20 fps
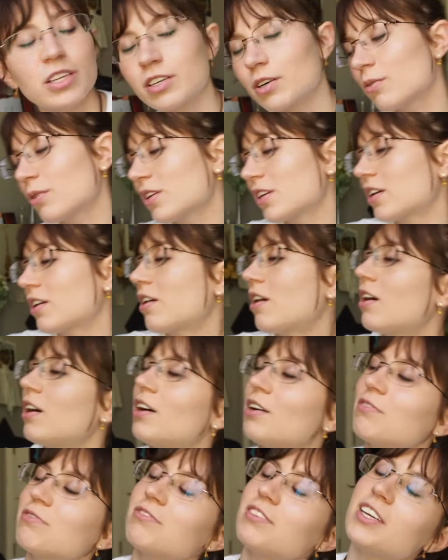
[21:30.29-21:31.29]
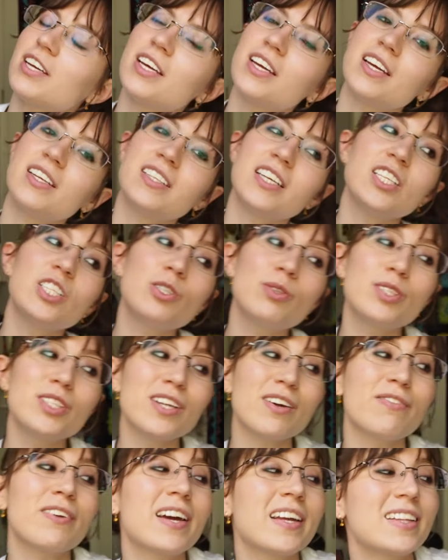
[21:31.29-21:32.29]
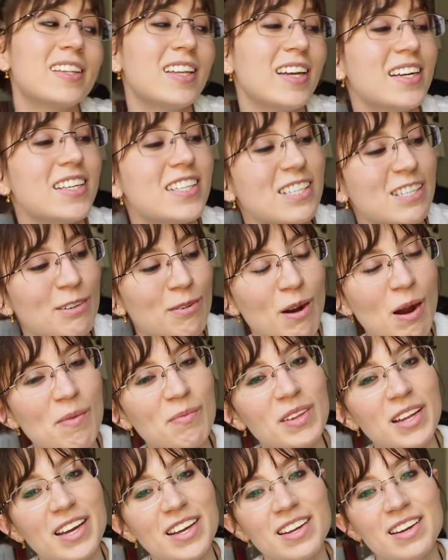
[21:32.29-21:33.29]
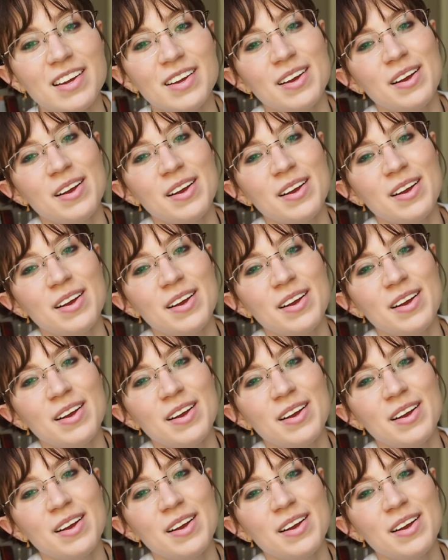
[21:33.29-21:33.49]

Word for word: go get coffee and then do stuff like this where I'm like